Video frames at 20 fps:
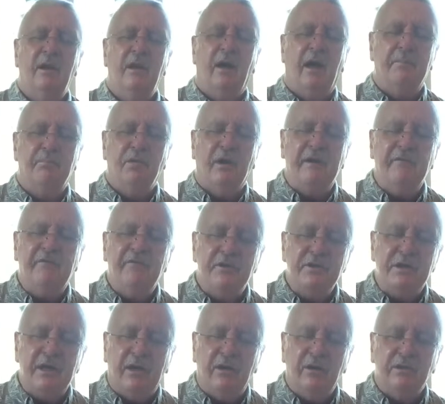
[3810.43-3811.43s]
I pray for
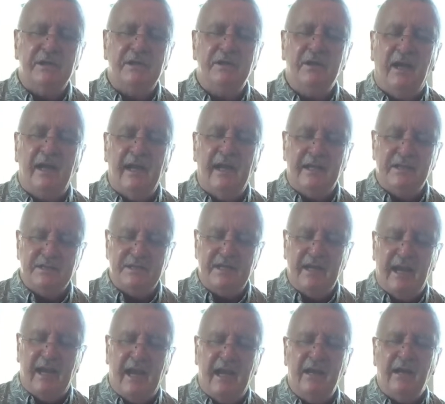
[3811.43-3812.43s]
Daryl and Diane's
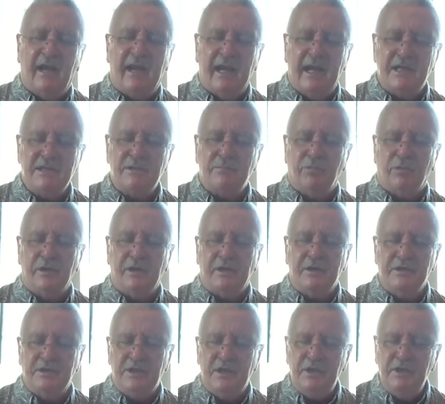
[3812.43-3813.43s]
dad. I ask for
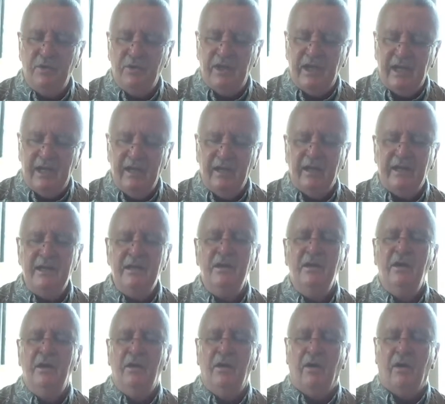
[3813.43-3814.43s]
continued healing
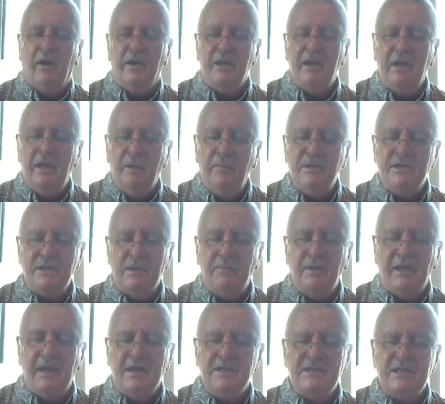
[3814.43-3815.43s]
on him as he
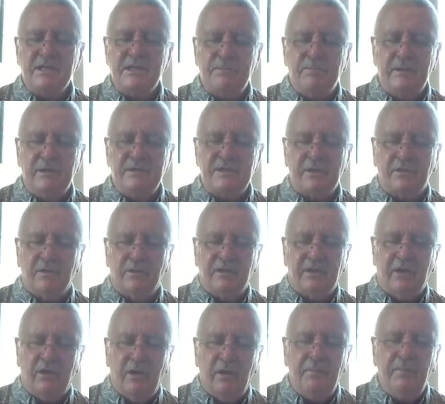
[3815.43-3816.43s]
begins his physical
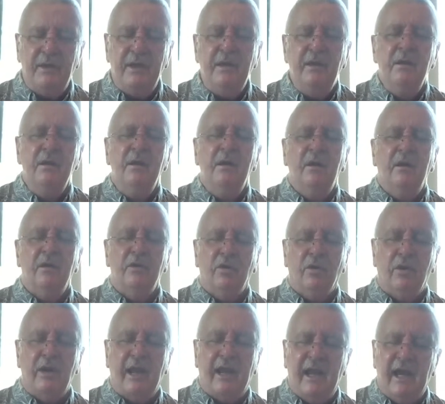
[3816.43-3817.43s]
therapy.
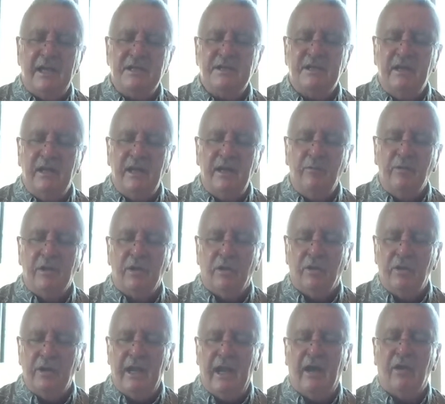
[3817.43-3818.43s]
Lord, I ask that he would
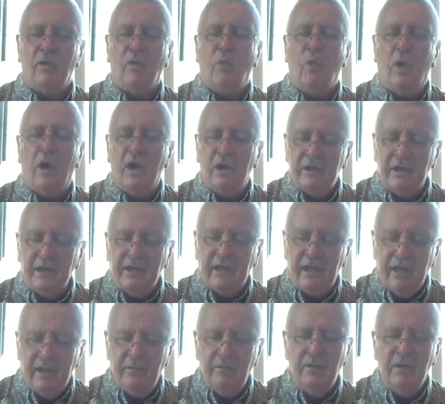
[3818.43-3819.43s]
learn how to walk
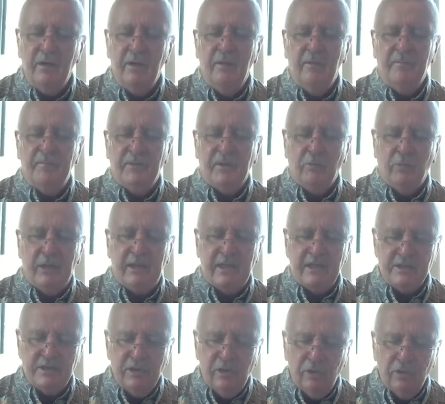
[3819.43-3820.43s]
again with
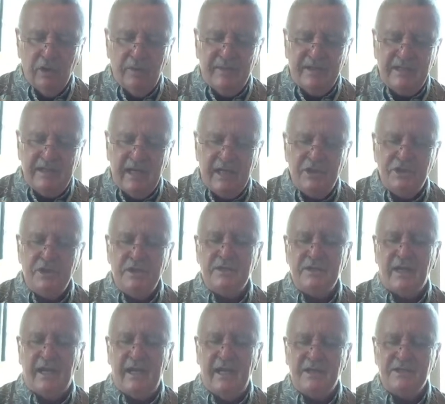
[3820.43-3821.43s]
his new limitations.
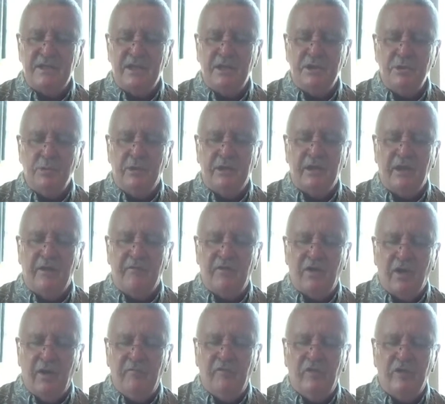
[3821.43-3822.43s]
I ask that you would give
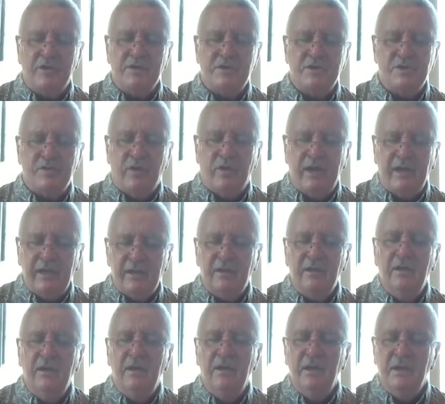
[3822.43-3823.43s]
comfort and strength
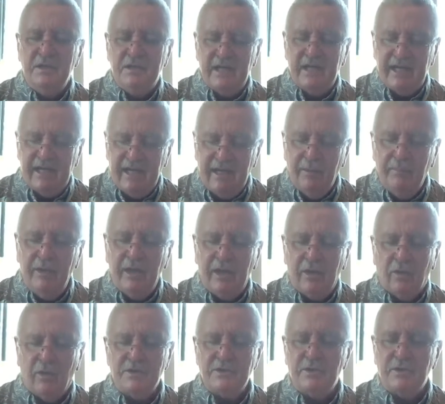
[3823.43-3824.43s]
to him and
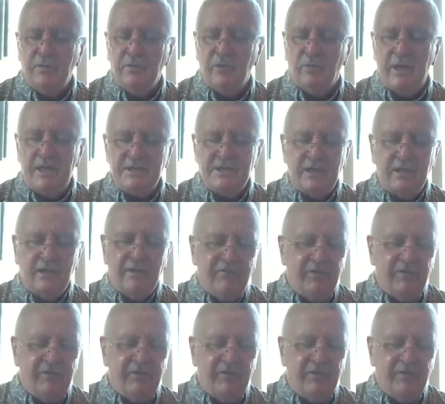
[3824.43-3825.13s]
also the rest of the